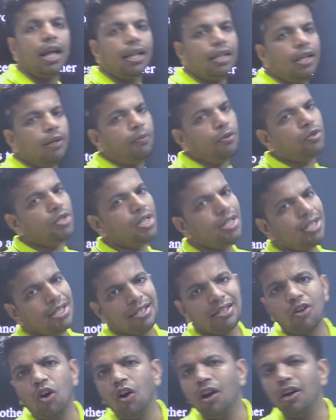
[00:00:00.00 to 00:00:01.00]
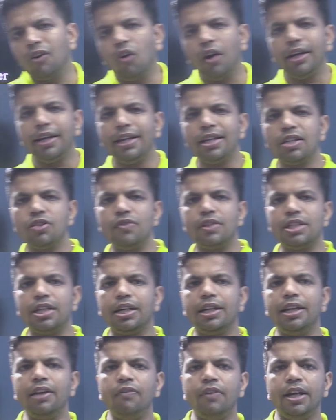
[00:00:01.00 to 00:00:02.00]
process is called context switching,
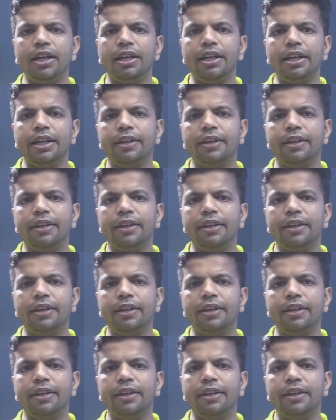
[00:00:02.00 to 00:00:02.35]
definitely.